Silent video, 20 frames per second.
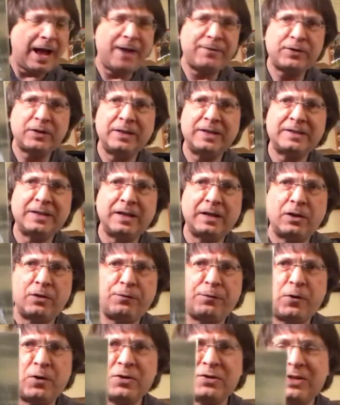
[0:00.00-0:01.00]
After listening to
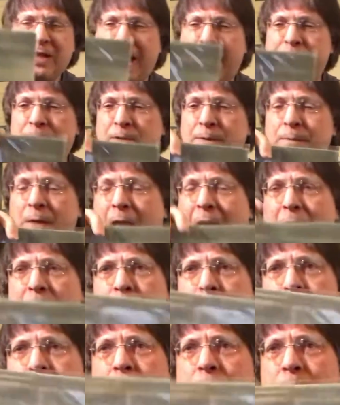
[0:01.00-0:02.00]
the first album,
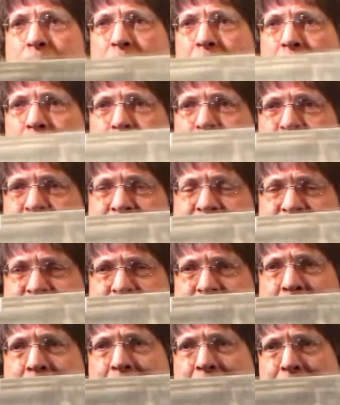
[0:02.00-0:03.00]
album
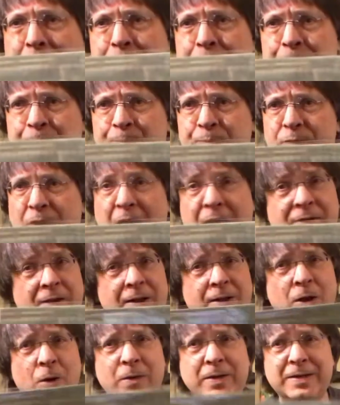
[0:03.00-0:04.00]
CTA, and
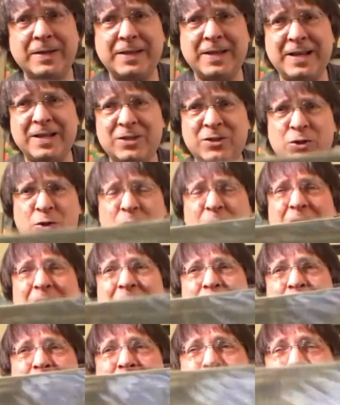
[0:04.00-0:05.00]
then going to this, you can
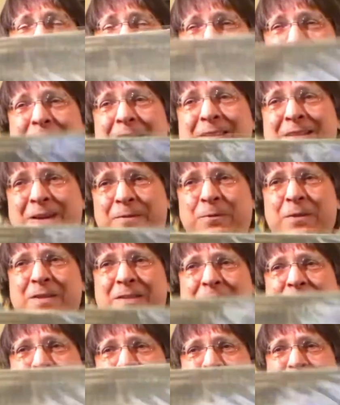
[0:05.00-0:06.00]
hear a big
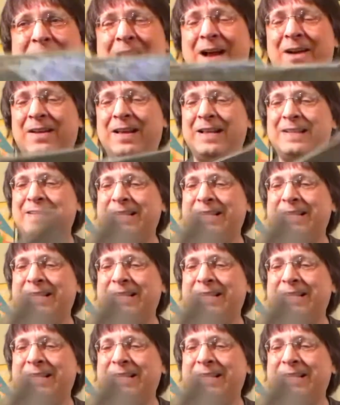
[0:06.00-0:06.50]
difference in the sound.